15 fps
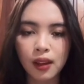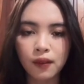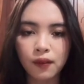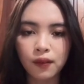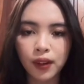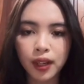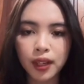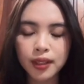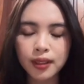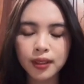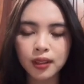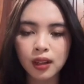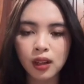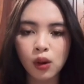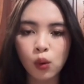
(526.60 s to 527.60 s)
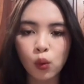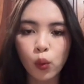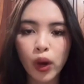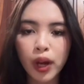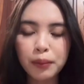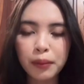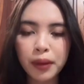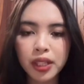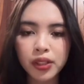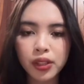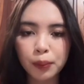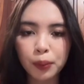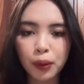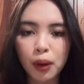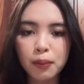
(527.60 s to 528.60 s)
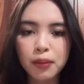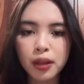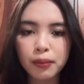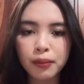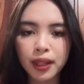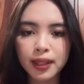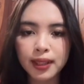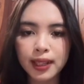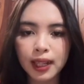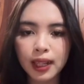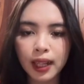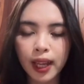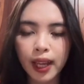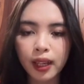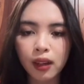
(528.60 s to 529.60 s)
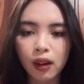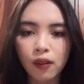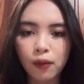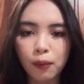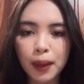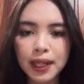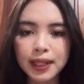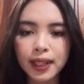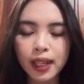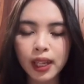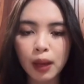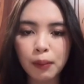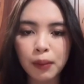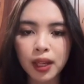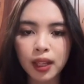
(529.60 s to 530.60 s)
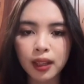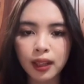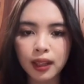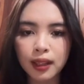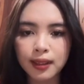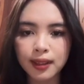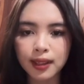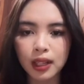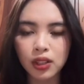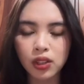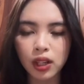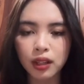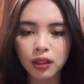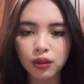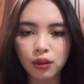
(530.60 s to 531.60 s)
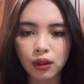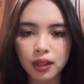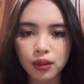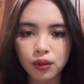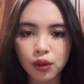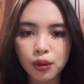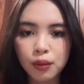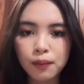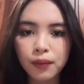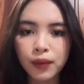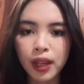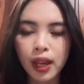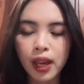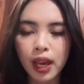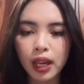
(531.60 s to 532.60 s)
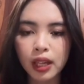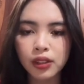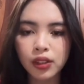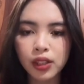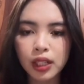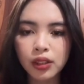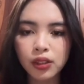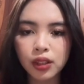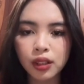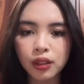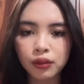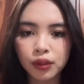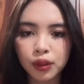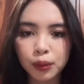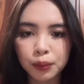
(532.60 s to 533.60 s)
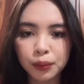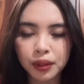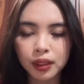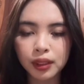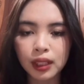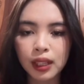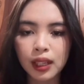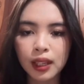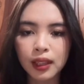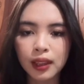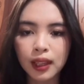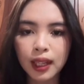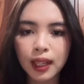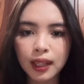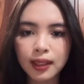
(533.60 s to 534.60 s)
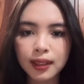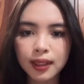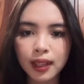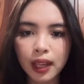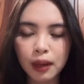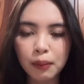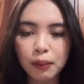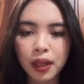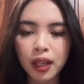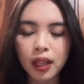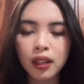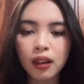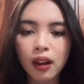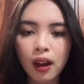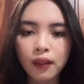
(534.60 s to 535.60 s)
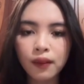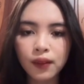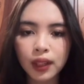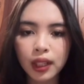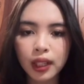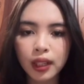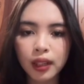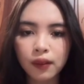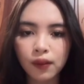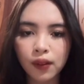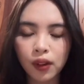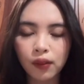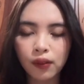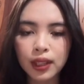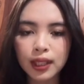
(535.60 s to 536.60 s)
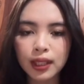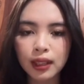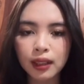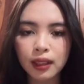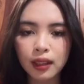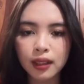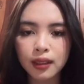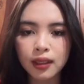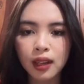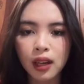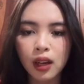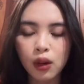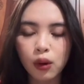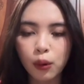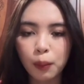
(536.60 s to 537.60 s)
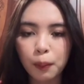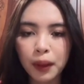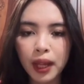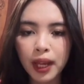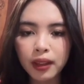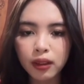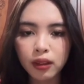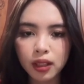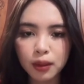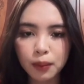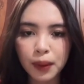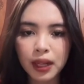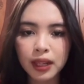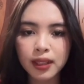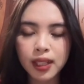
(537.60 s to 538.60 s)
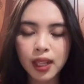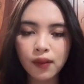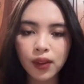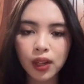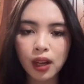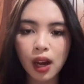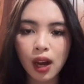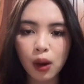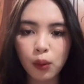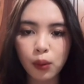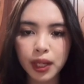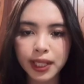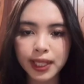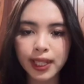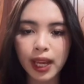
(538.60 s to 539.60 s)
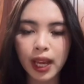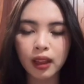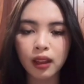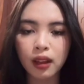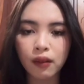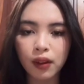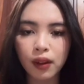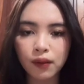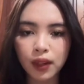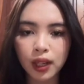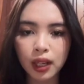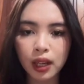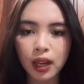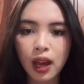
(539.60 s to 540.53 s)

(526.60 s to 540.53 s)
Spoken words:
First, one major problem is the lack of basic amenities such as restroom and changing rooms. This can be inconvenient for visitors who plan to spend several hours at the river,